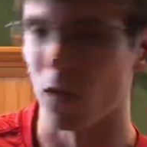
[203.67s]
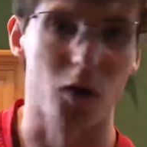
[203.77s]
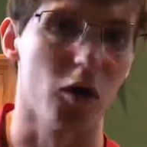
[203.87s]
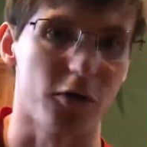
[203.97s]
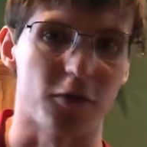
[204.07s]
The
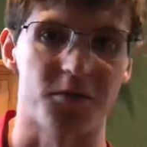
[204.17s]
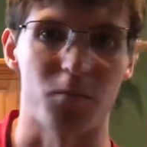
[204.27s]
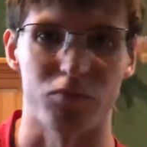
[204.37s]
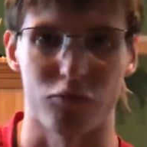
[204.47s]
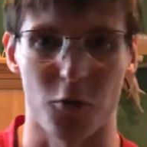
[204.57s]
logo's
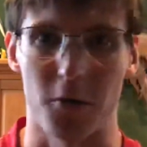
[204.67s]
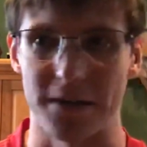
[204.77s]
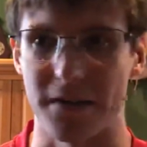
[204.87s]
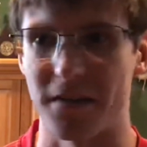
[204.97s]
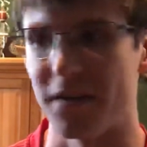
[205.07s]

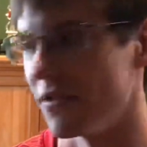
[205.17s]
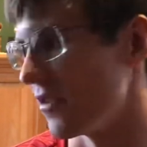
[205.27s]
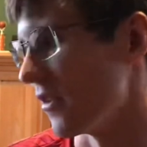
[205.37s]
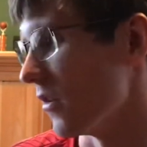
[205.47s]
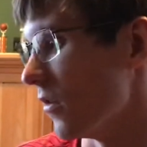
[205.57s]
embroidered
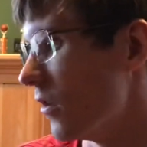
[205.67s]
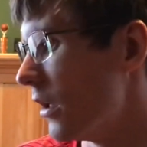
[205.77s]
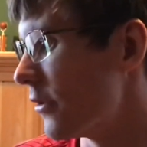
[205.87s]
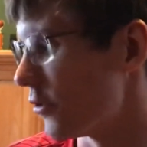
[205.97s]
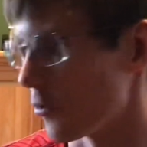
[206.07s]
into the
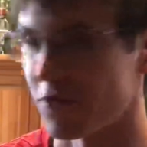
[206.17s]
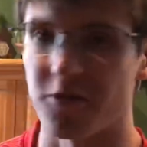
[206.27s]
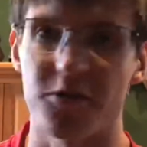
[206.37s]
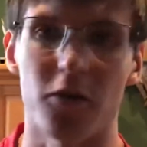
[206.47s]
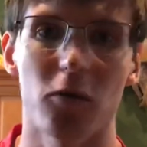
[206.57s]
jersey,
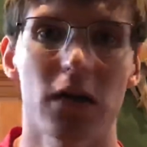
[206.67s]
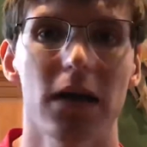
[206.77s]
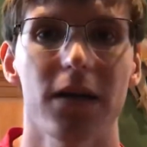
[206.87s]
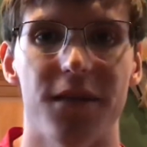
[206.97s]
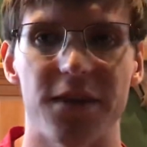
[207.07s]
so
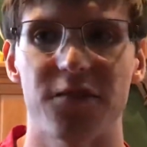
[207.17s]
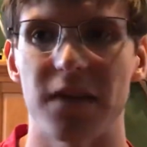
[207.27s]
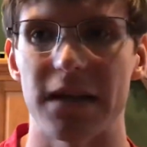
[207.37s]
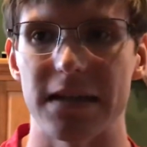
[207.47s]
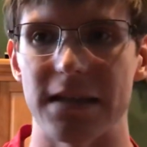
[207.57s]
they
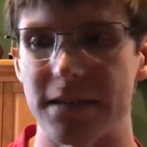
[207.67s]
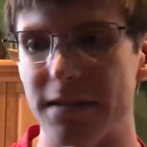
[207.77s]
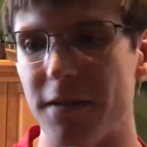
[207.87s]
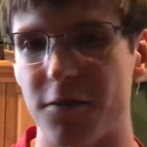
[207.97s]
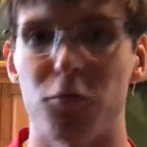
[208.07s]
say
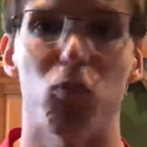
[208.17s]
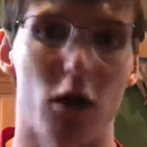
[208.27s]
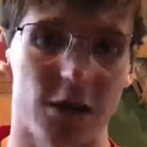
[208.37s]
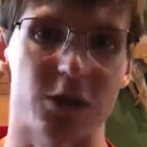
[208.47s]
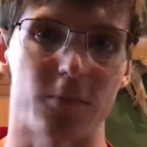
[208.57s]
it is
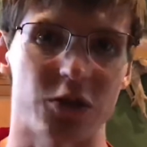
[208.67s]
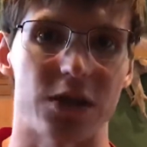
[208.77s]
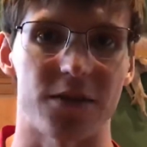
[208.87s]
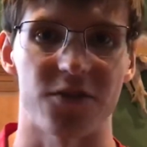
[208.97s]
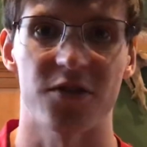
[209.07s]
washing
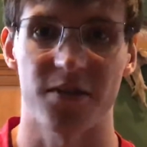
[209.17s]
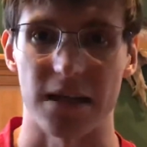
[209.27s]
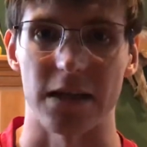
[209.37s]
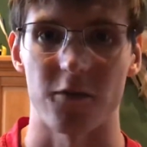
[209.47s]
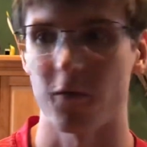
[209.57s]
machine
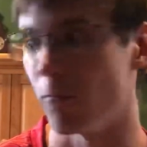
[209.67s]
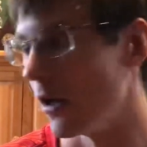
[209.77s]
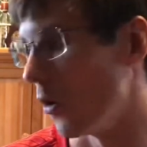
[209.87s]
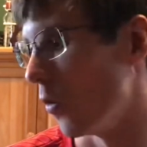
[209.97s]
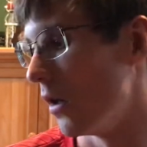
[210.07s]
safe.
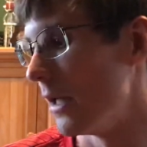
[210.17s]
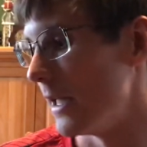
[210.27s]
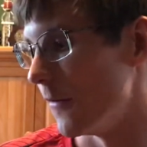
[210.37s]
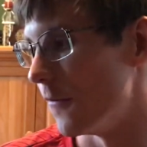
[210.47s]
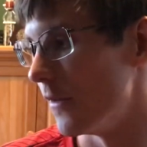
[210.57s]
Well,
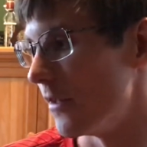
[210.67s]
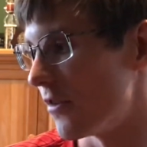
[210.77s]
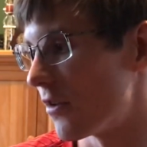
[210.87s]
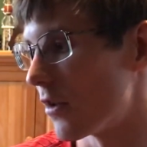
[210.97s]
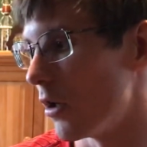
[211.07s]
if
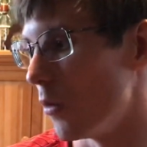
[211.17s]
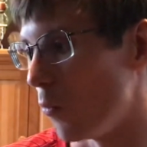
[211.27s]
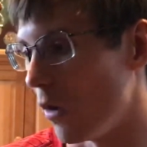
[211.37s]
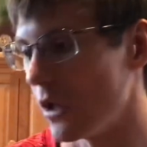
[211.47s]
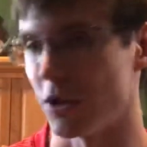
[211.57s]
it's
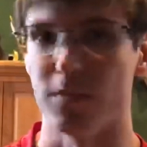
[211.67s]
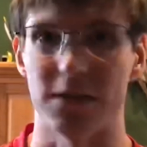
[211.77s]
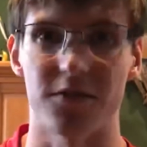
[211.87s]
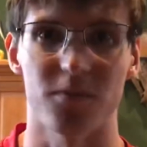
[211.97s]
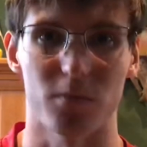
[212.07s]
washing
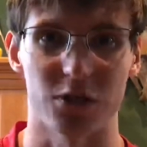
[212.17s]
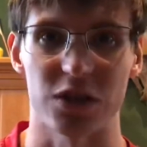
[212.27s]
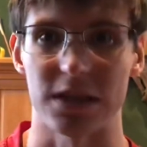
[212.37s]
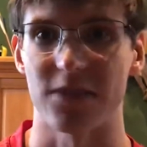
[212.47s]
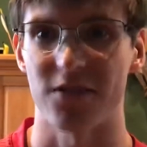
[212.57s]

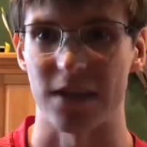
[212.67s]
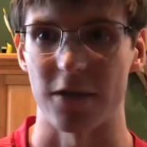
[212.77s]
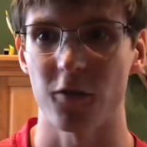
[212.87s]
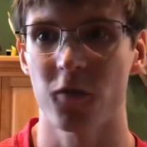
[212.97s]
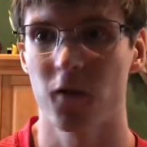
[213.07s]
machine
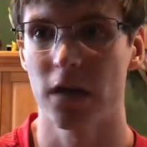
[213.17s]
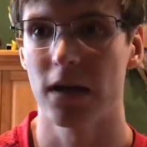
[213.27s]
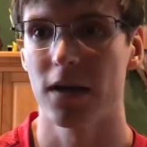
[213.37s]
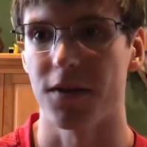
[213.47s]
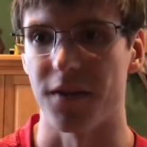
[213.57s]
safe,
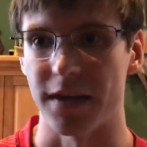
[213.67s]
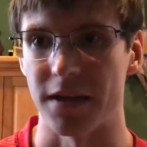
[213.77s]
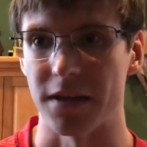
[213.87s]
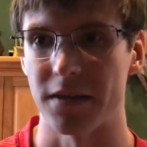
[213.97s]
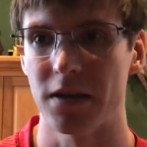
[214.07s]

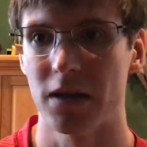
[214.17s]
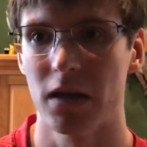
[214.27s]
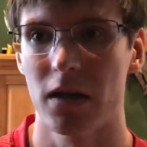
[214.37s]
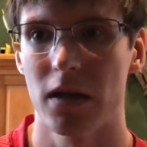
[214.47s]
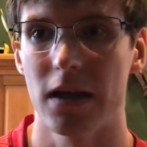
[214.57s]
then
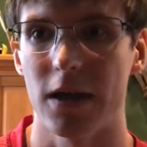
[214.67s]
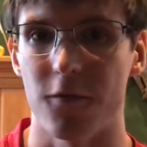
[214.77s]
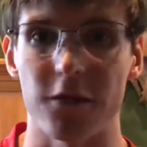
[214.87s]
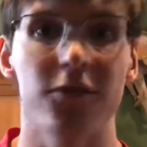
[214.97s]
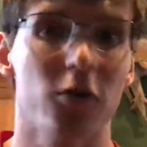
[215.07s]

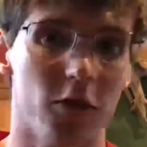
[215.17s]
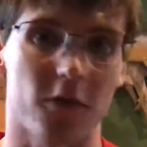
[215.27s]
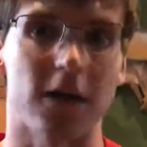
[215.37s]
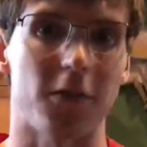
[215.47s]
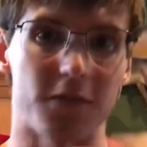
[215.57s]
if it's going
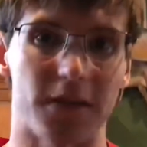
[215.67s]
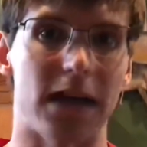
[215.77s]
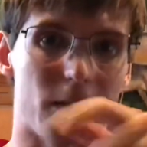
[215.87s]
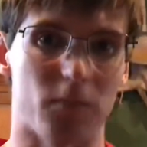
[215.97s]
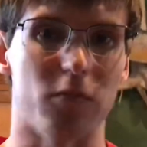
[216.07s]
around in
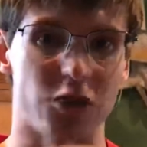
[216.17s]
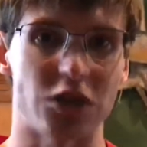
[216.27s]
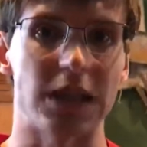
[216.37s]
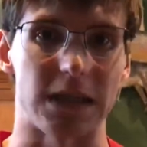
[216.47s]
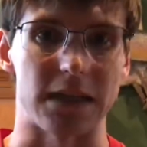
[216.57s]
that
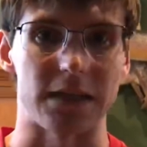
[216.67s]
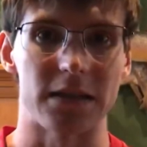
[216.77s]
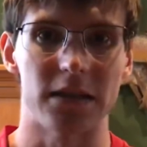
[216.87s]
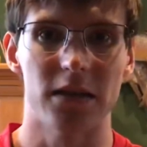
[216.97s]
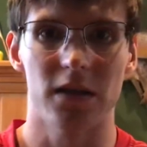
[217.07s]
machine,
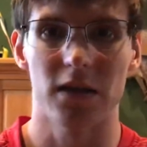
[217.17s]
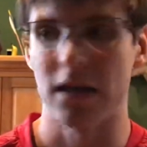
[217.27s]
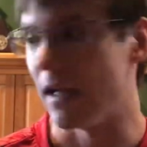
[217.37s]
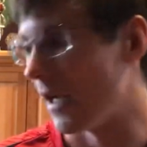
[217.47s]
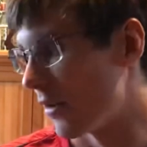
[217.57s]

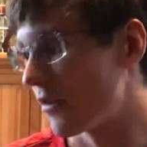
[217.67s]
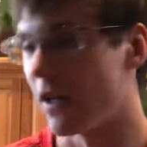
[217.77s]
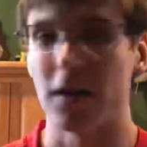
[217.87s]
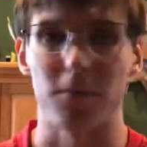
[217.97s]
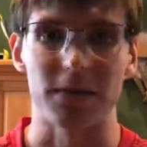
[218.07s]
it's
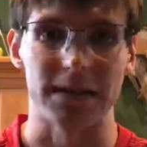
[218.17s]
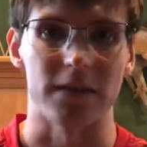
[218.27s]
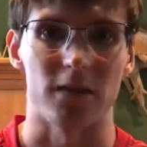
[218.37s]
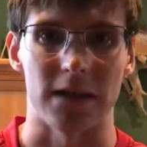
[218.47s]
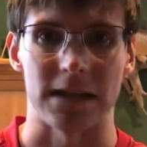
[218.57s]
gonna
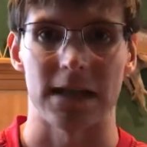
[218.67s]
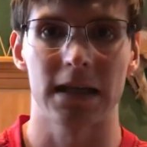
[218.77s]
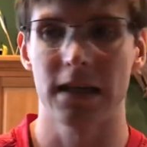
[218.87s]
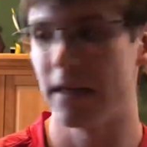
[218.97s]
be like